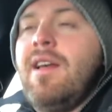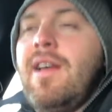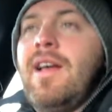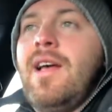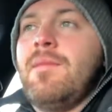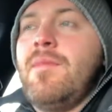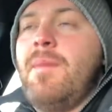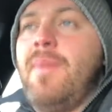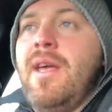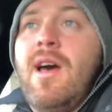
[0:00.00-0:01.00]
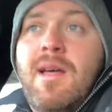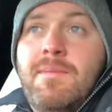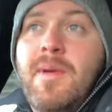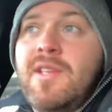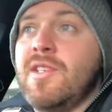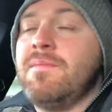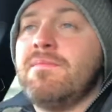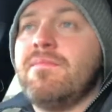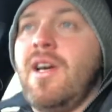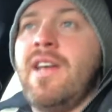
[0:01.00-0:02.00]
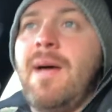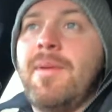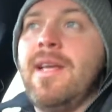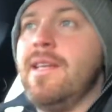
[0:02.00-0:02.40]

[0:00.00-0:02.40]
a PR person, unhappily